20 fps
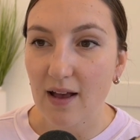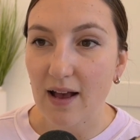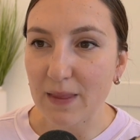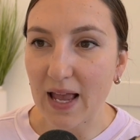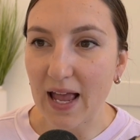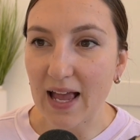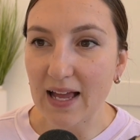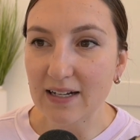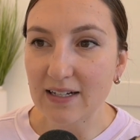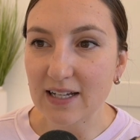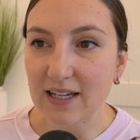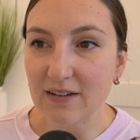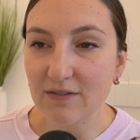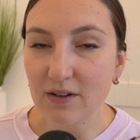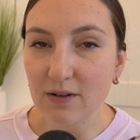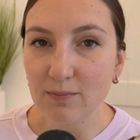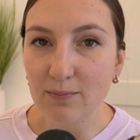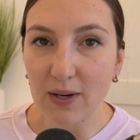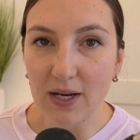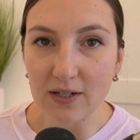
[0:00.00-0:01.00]
And
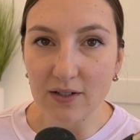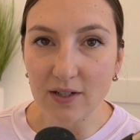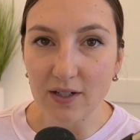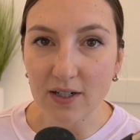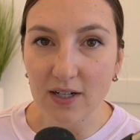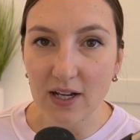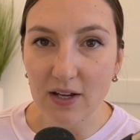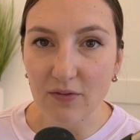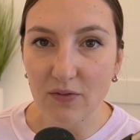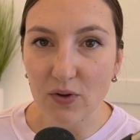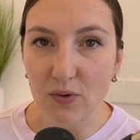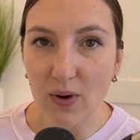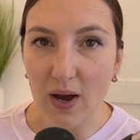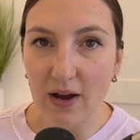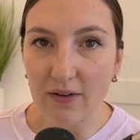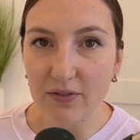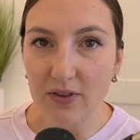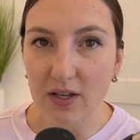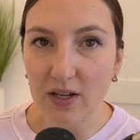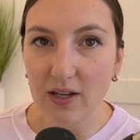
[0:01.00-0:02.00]
even better, if you
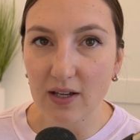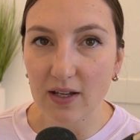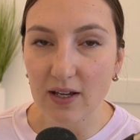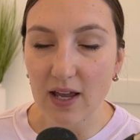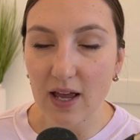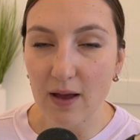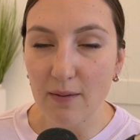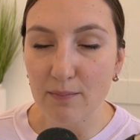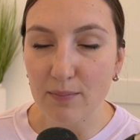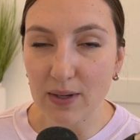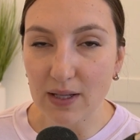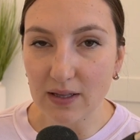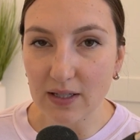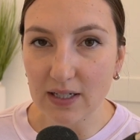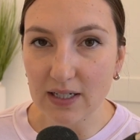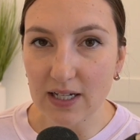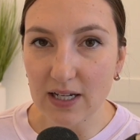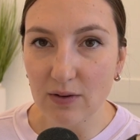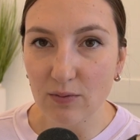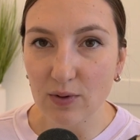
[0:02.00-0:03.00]
have the
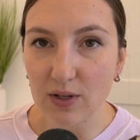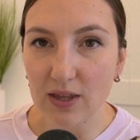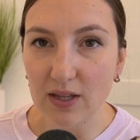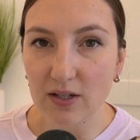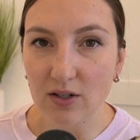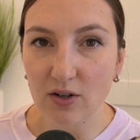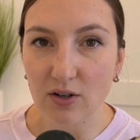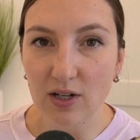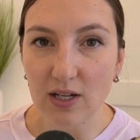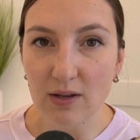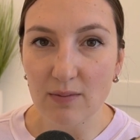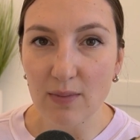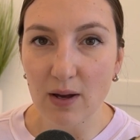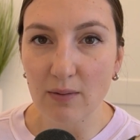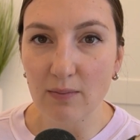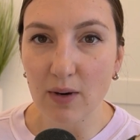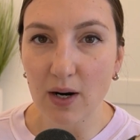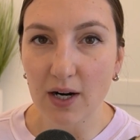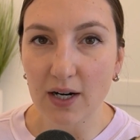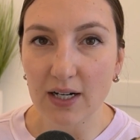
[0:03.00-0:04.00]
ability within your email
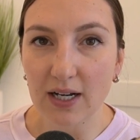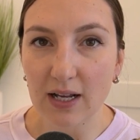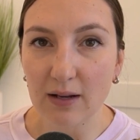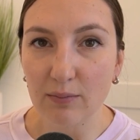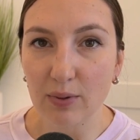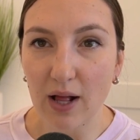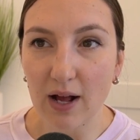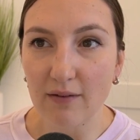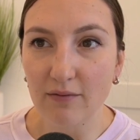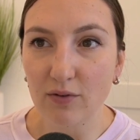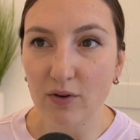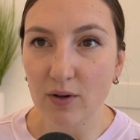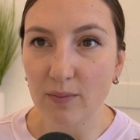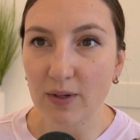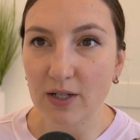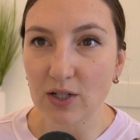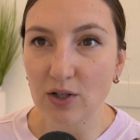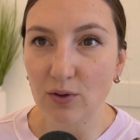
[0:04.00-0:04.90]
marketing platform and your